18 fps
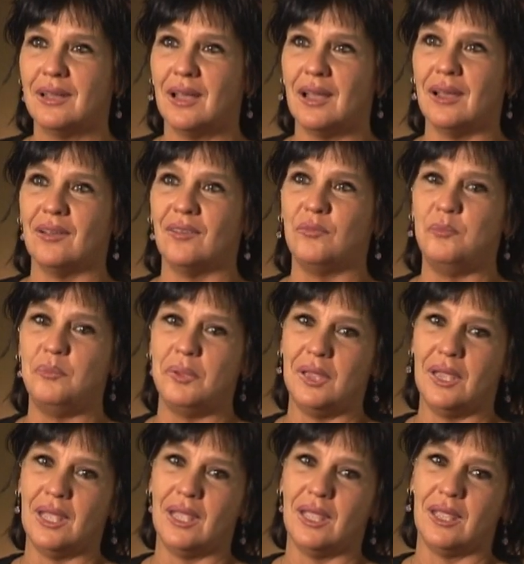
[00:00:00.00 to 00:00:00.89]
of
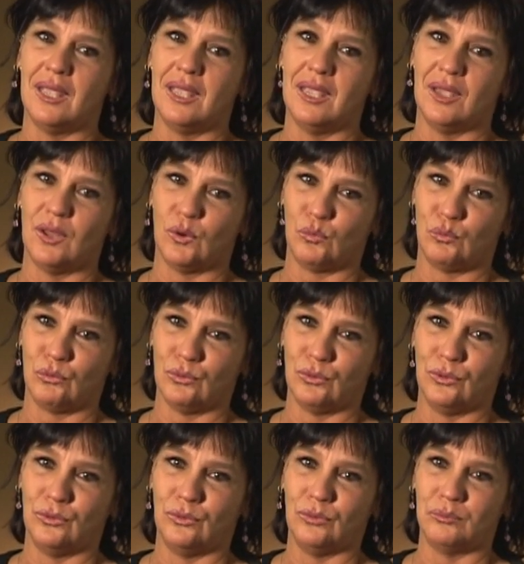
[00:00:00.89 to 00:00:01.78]
being in a
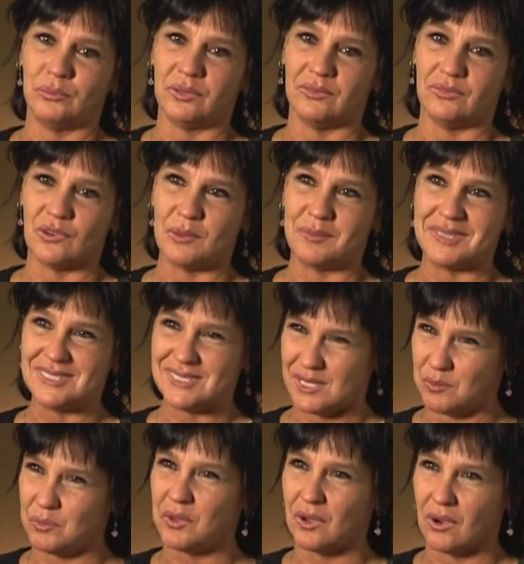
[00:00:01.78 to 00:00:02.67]
room performing
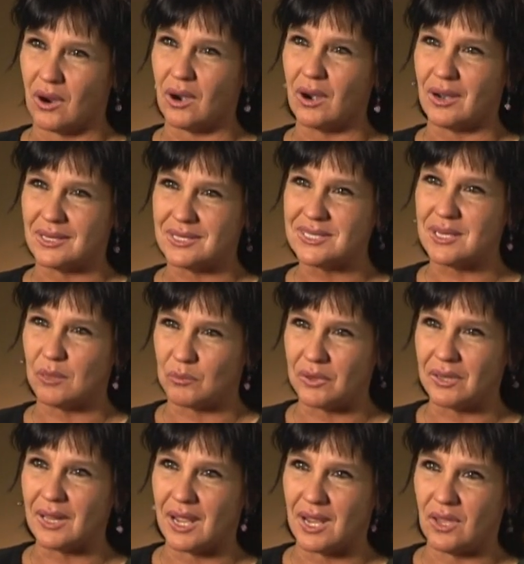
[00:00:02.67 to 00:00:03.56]
CPR on
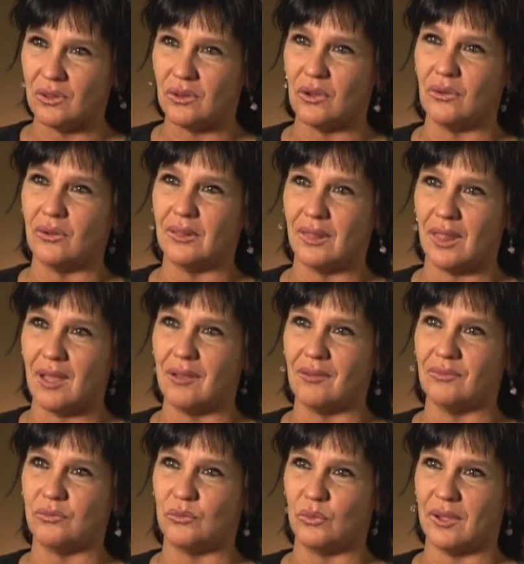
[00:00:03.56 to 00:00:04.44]
someone that you know and
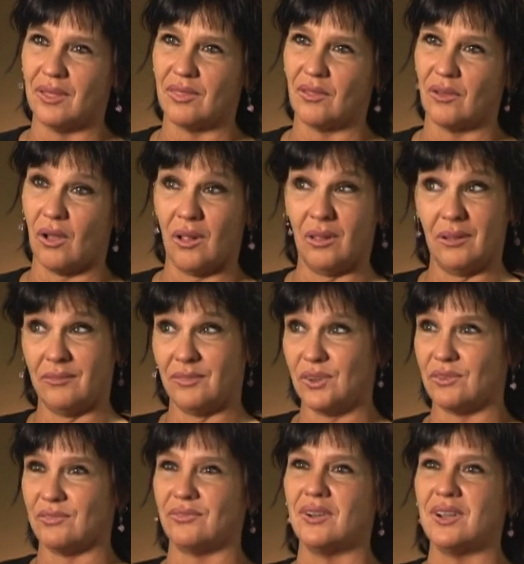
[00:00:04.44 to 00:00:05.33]
love with all of
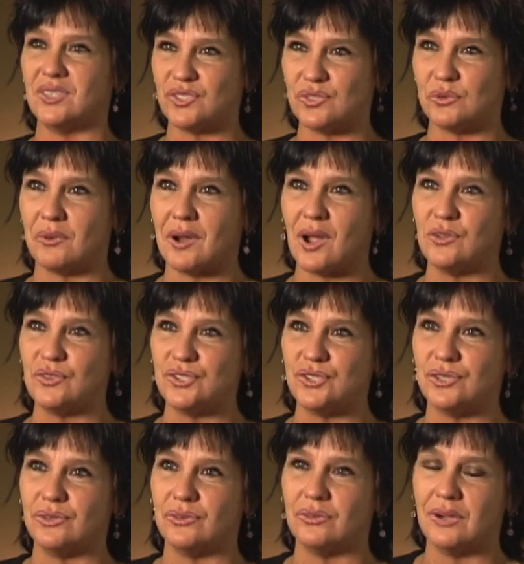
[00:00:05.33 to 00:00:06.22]
your friends around
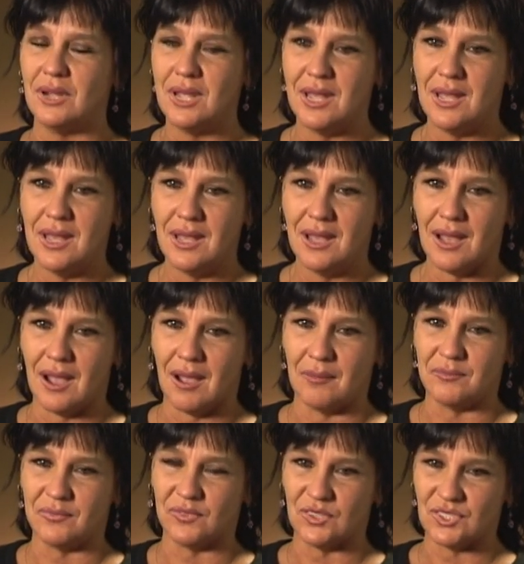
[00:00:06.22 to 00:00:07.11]
you
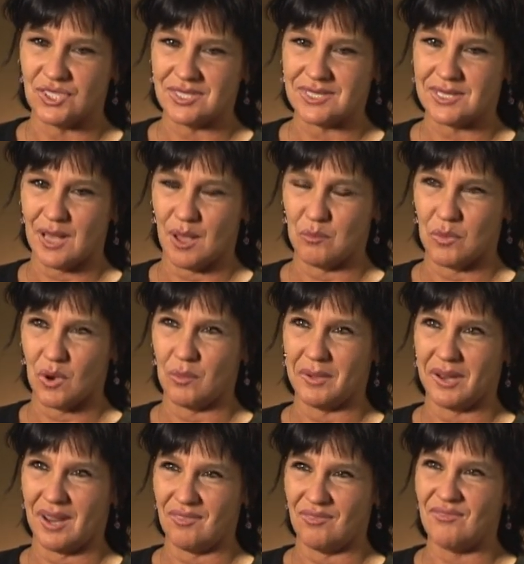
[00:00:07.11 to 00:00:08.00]
um, for just that
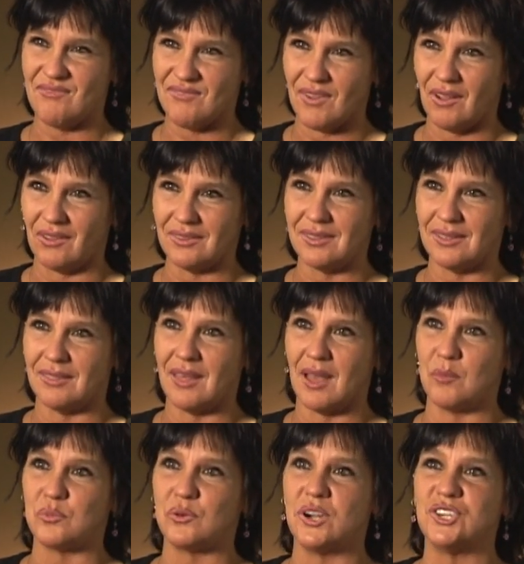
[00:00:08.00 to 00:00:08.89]
moment, I felt
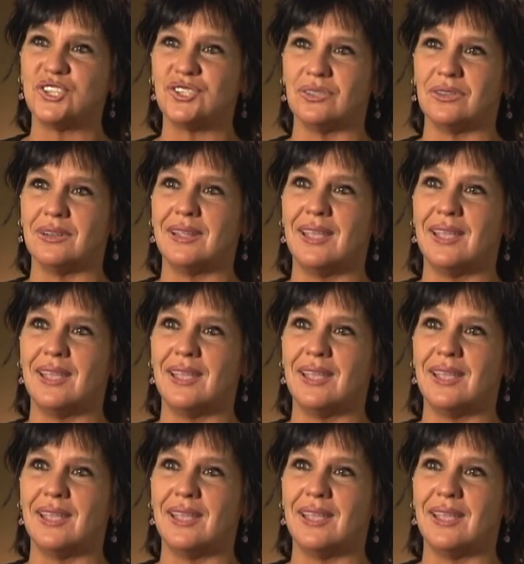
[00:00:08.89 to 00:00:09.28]
that pressure